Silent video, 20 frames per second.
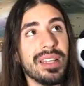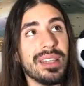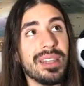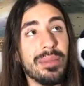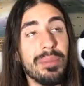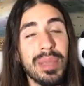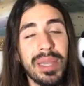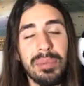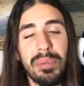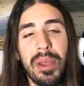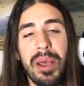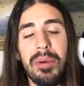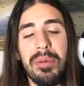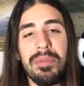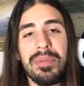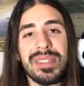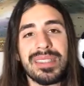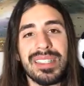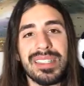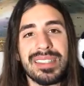The big
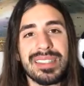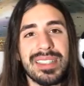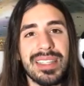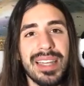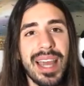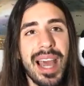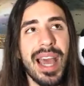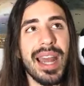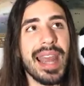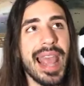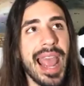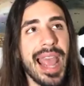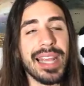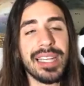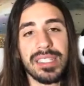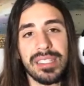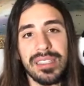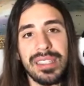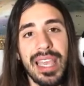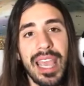problem is it's not
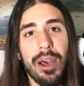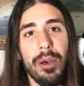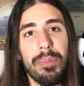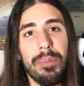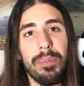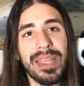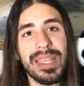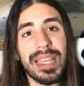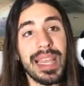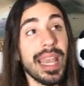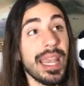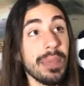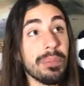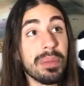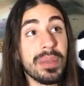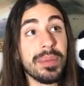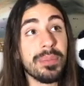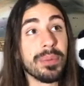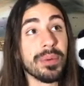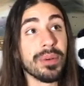actually helping gay
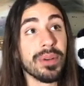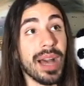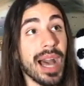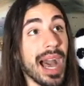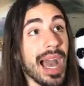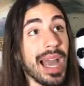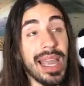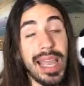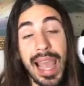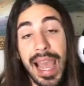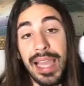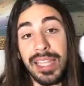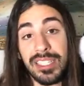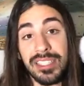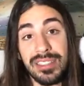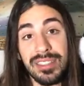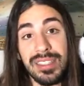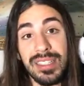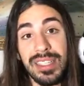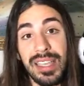people. I
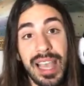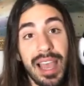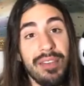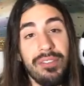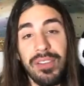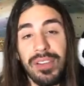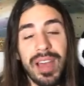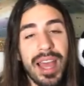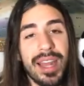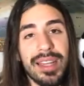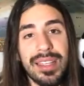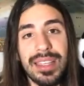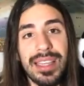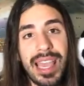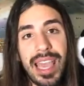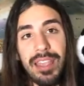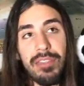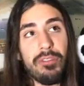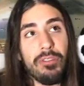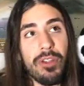actually have a lot of
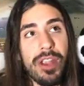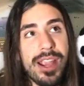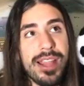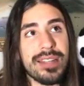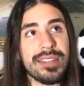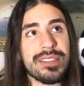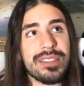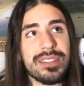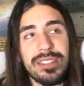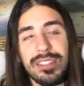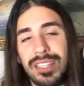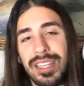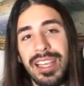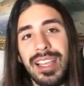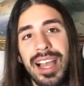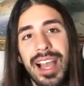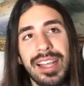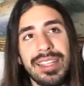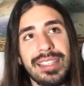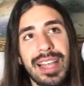gay friends, okay?
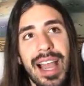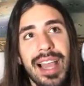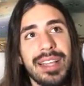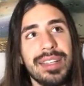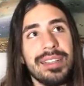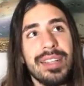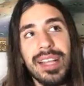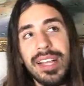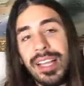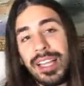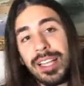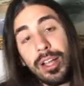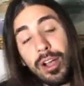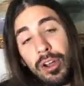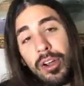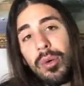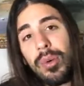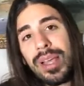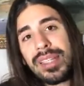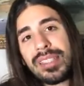I
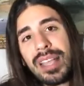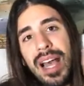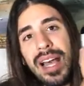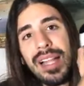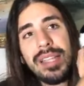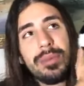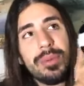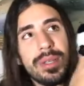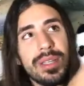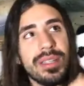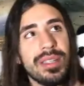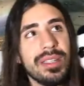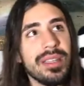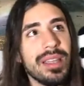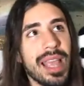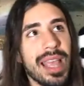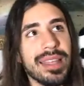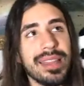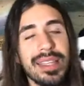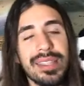go to West Hollywood
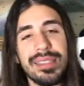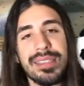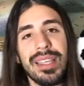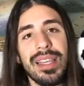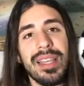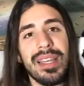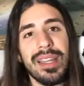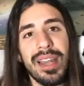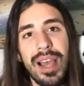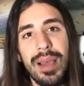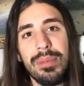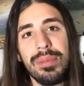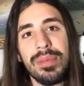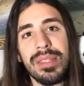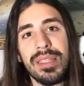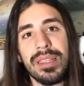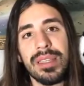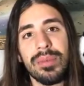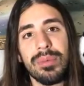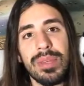and they say,
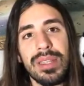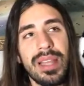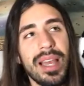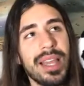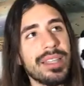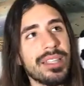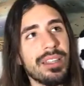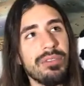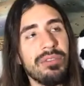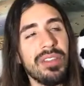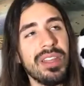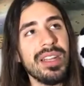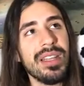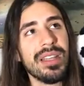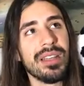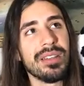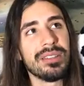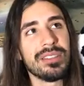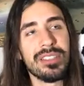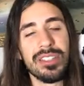Anomaly, we like your
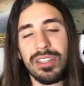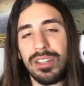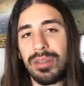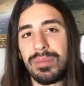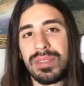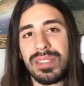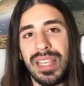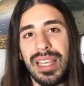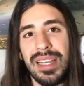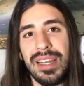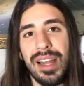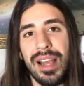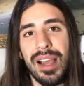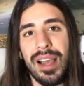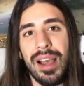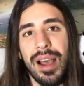videos. You know what I'm saying?